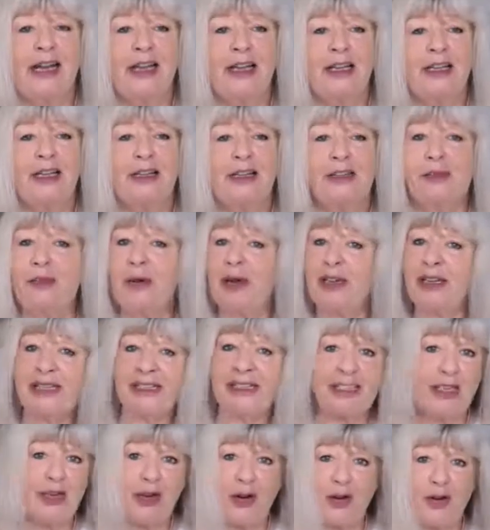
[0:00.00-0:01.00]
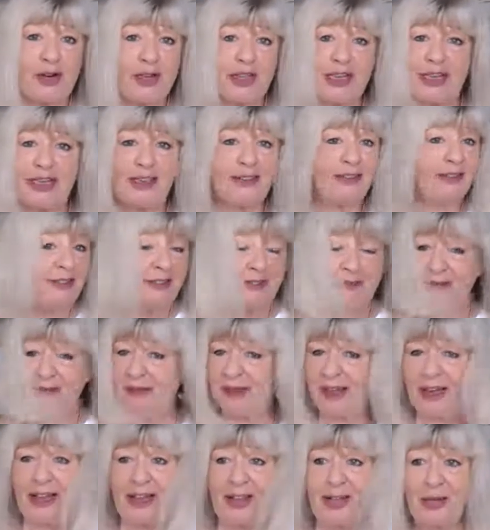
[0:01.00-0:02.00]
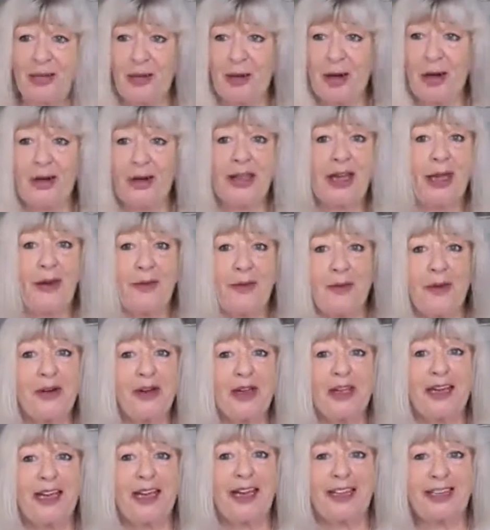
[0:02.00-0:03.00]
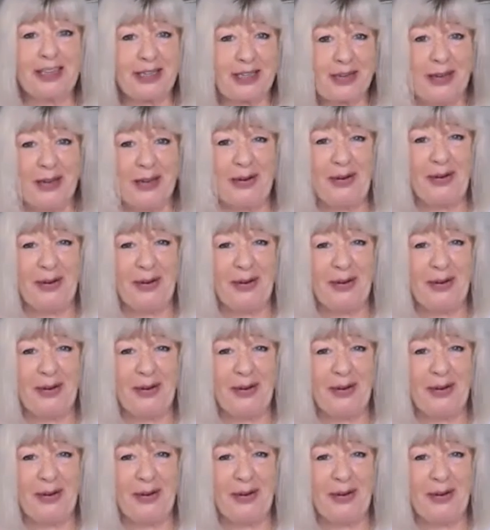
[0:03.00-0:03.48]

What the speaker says: Because whilst in lockdown, I thought, okay, what can I do?